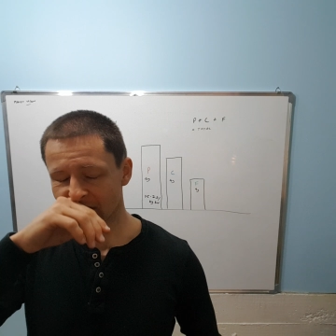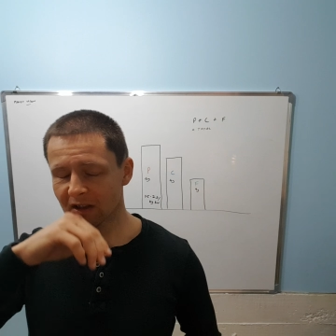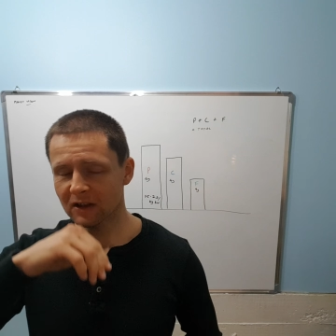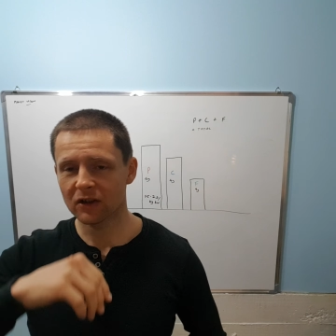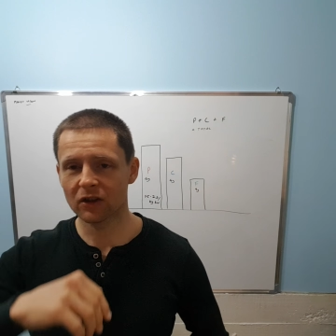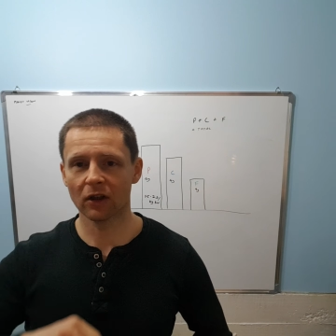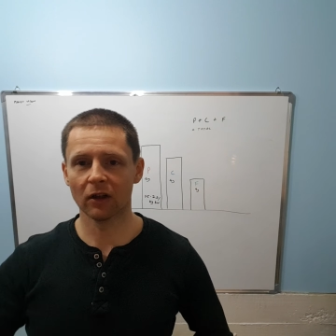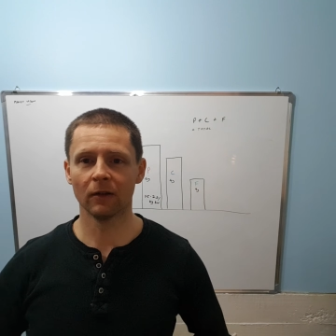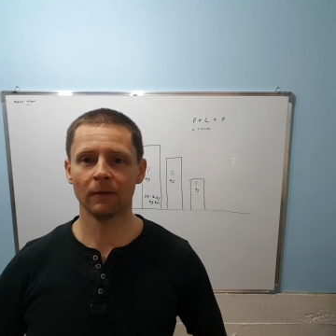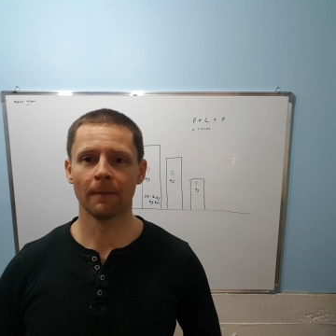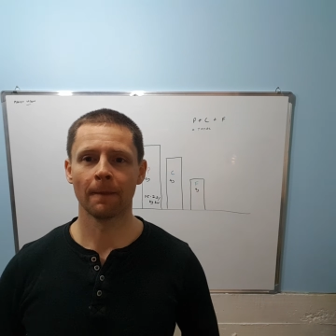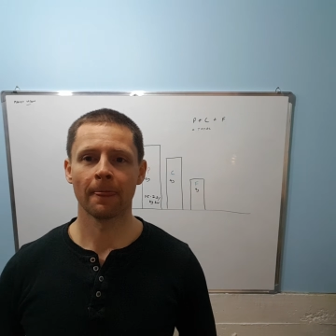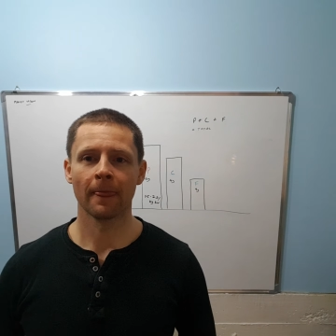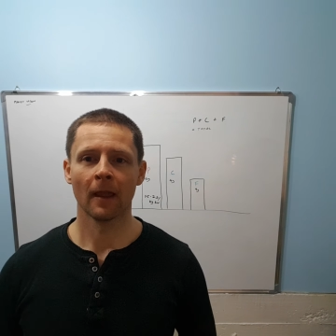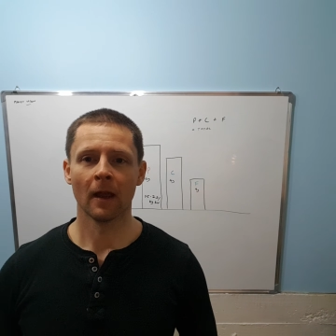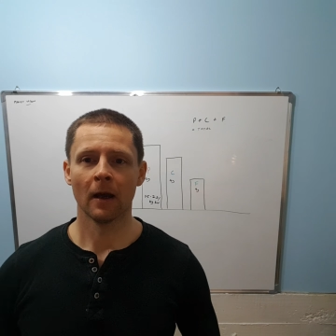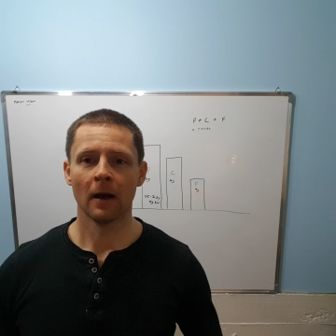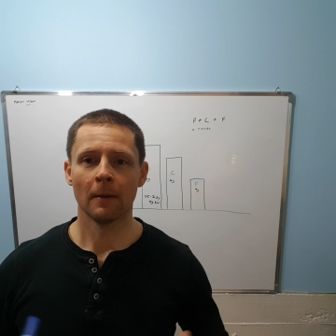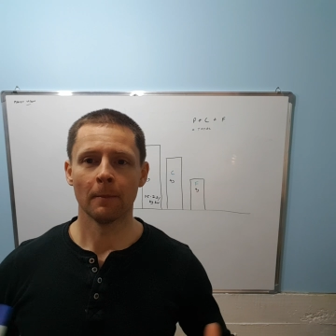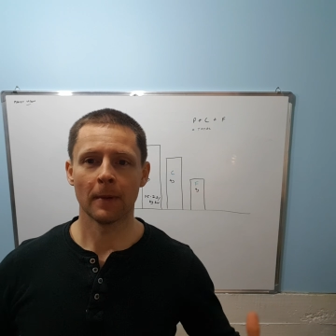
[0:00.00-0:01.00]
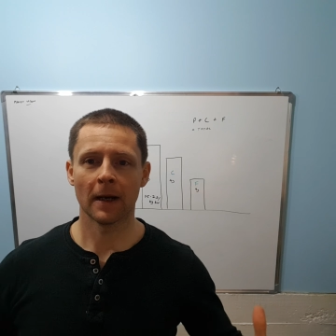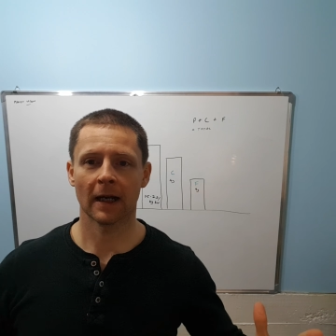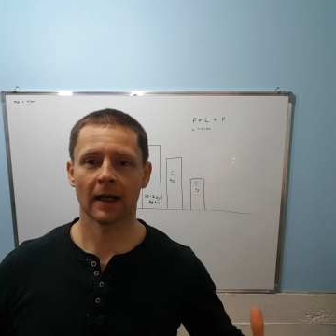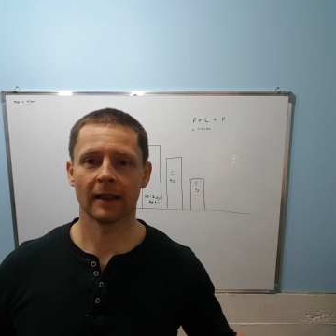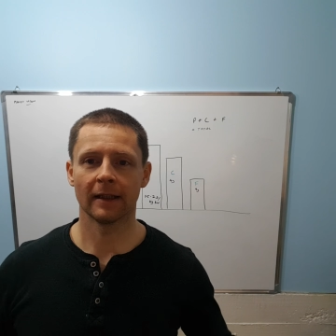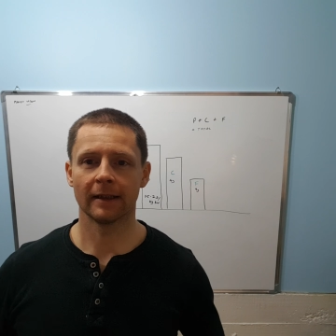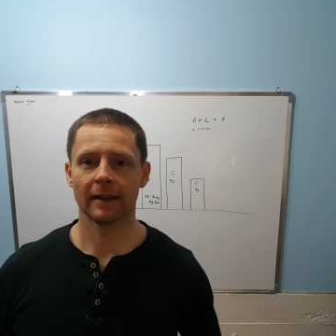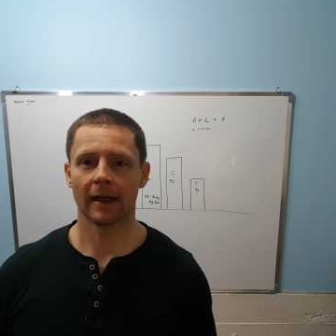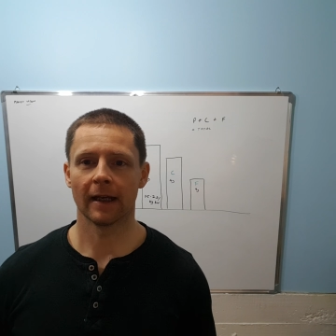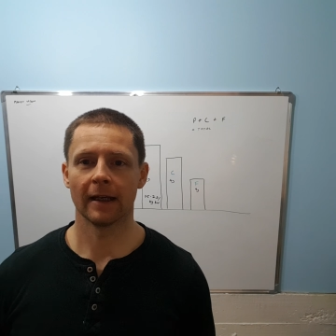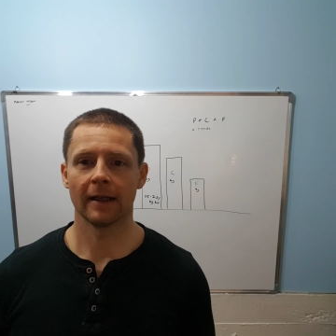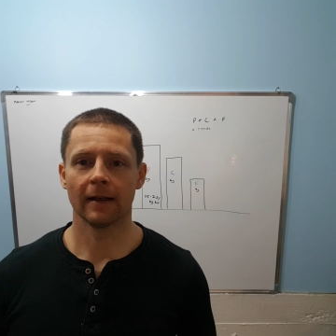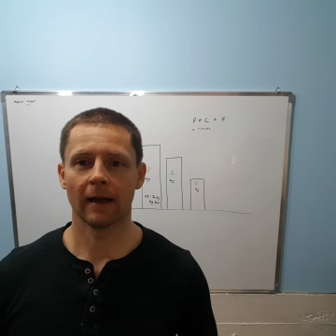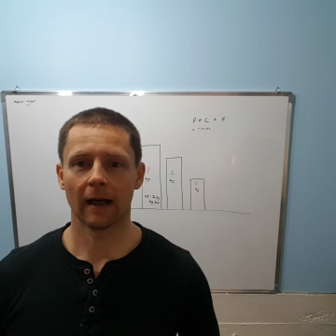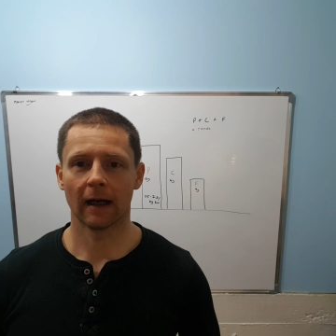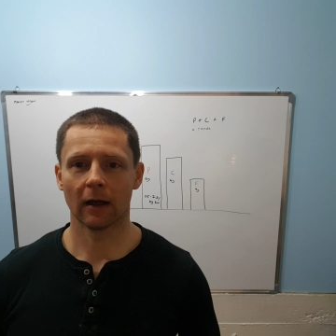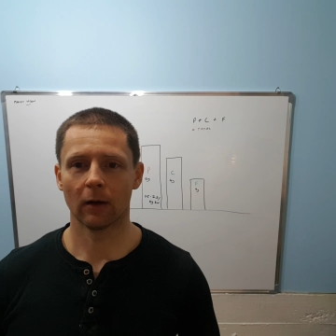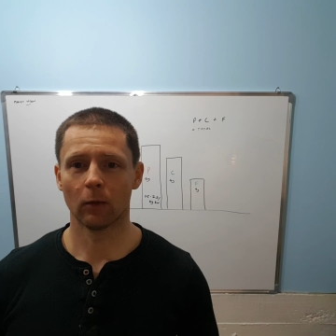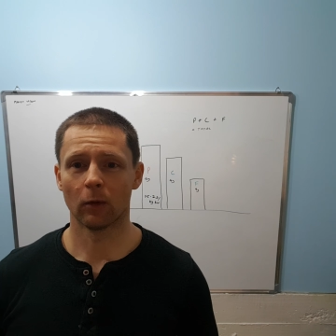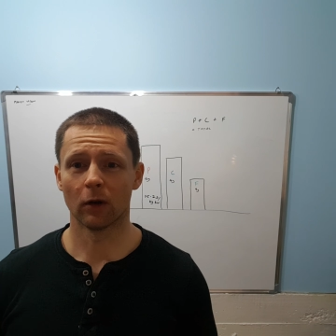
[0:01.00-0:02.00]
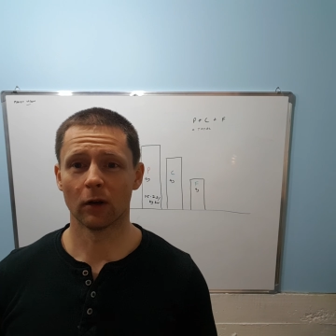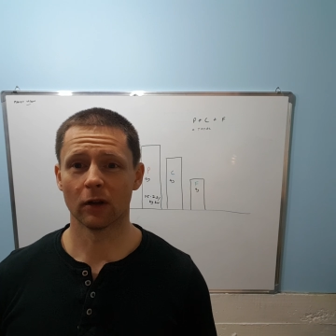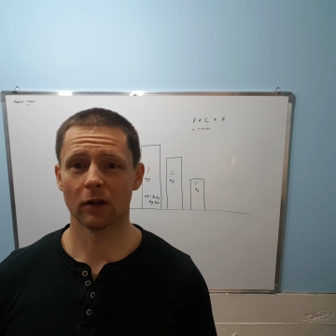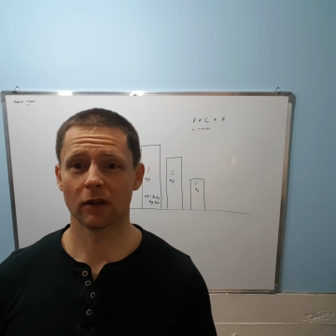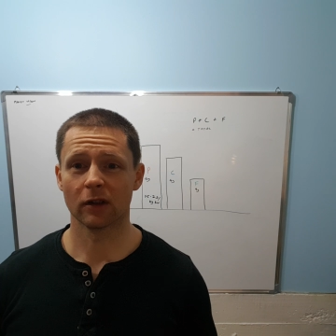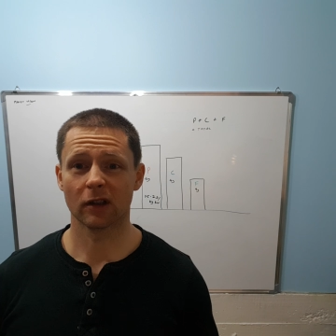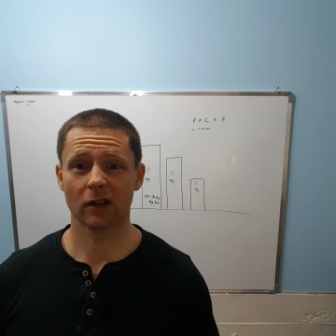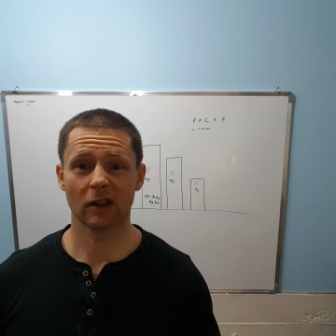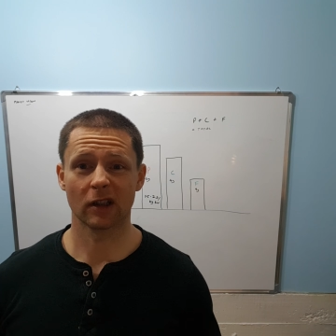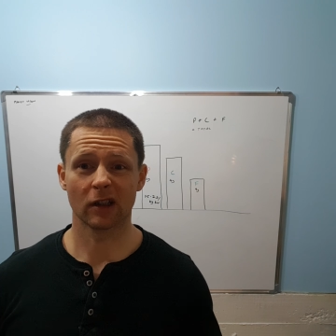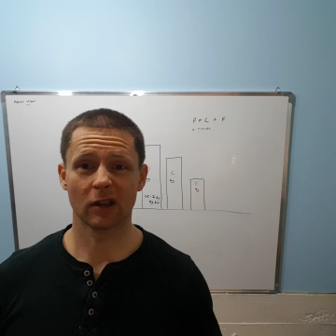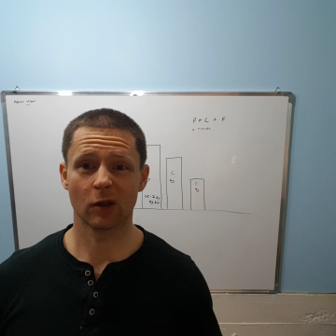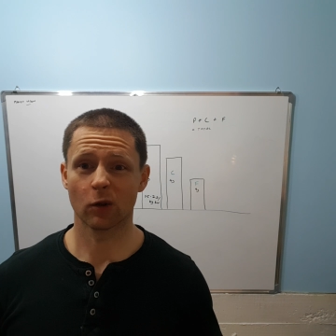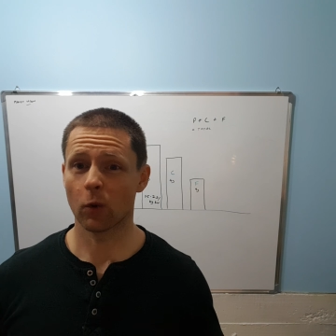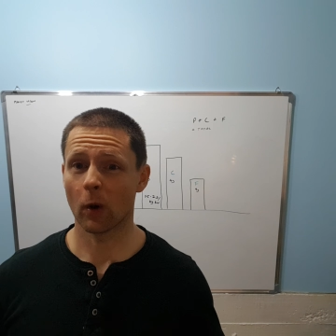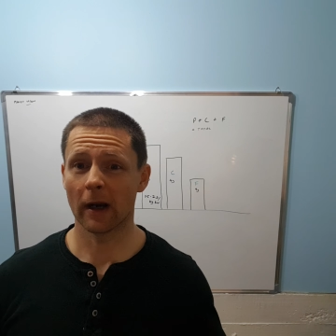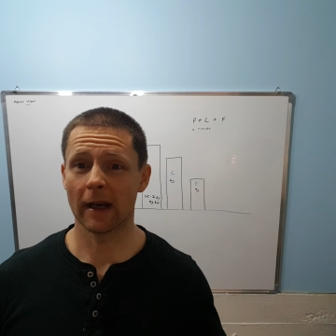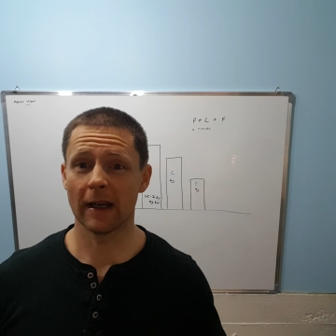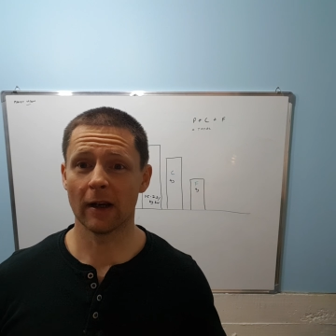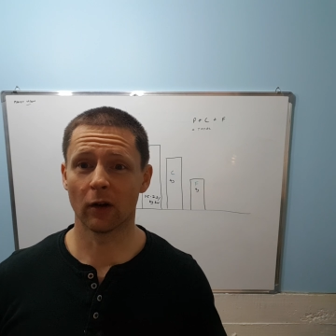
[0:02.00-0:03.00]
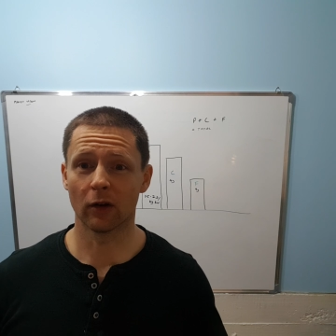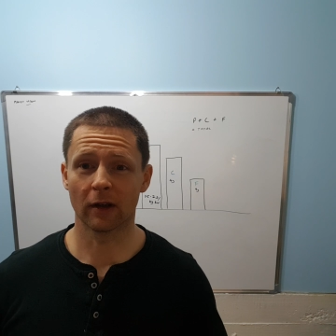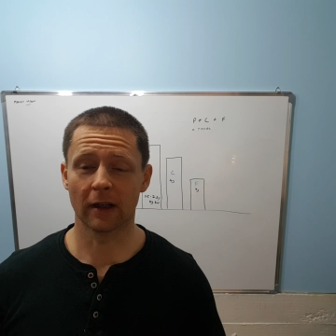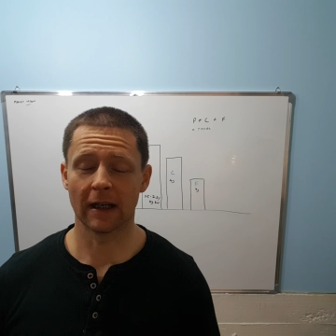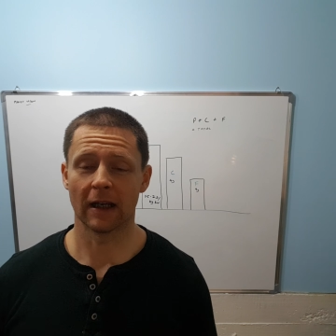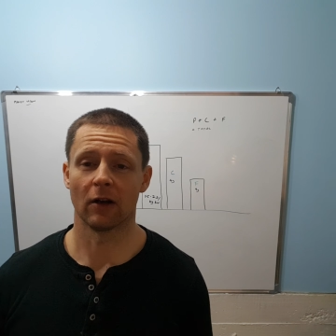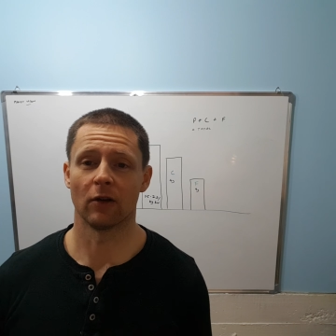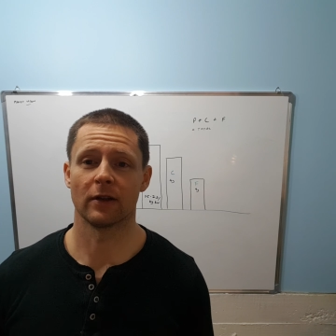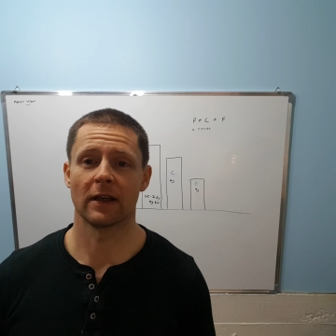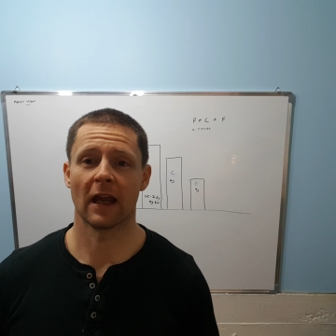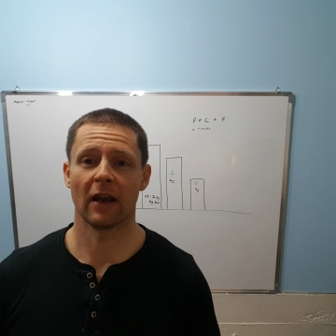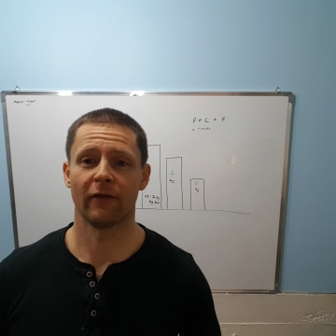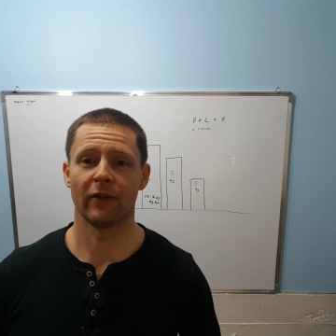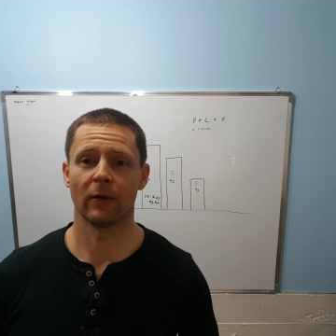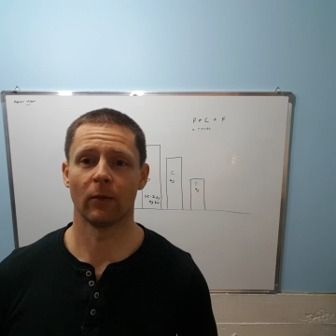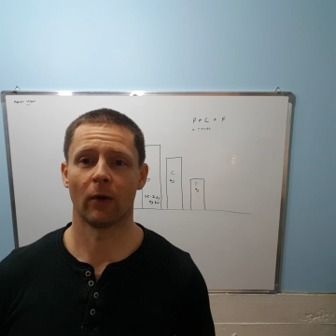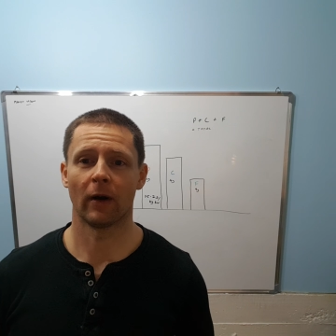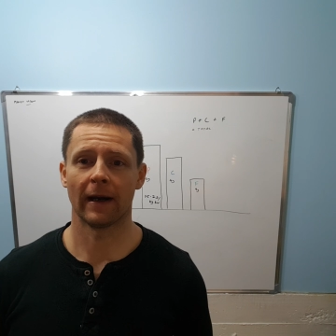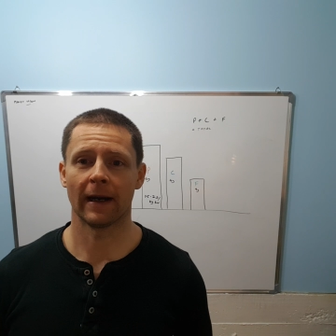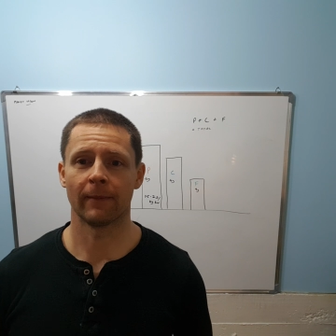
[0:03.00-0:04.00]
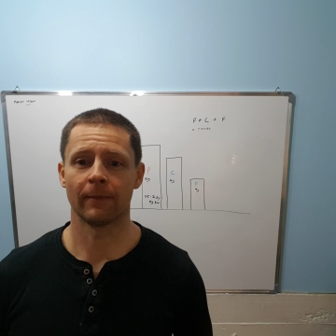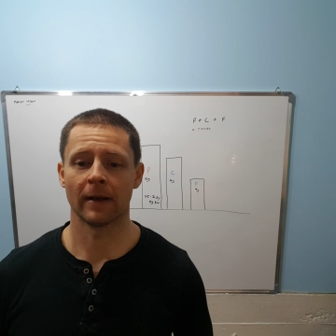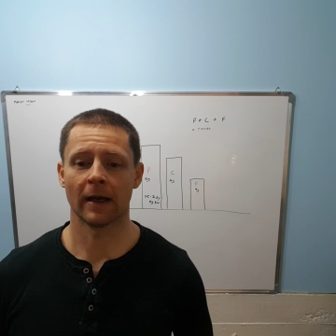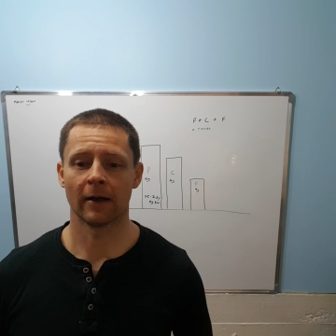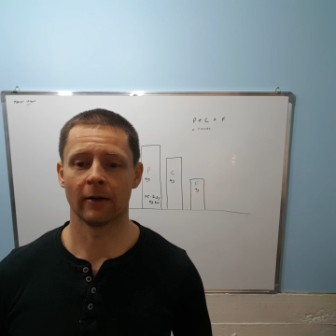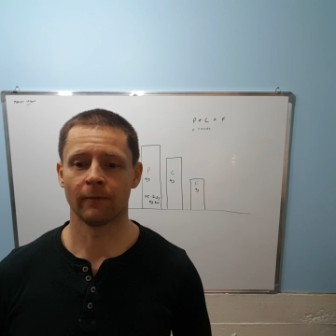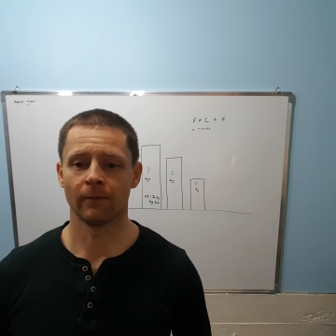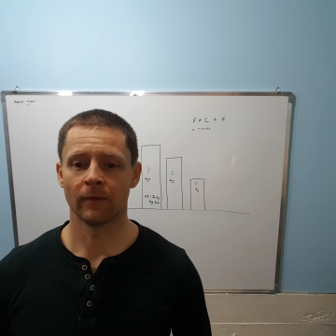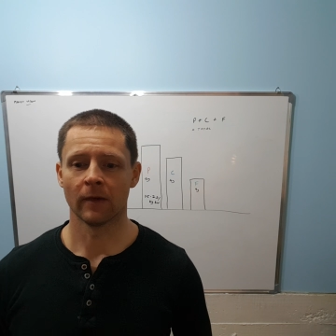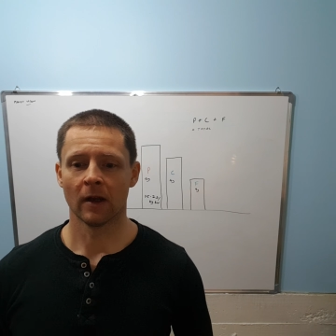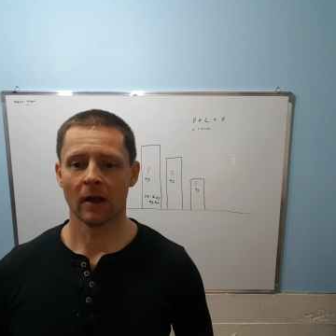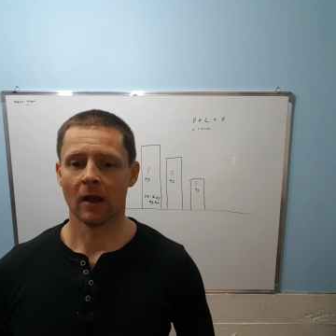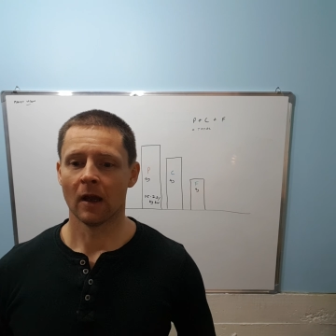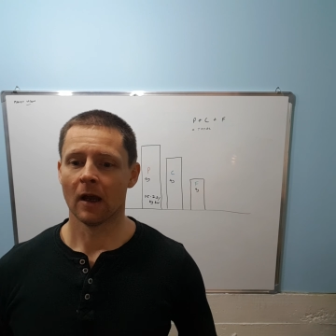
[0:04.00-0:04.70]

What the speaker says: So back in the day, I was 20 odd kilos heavier than where I am now,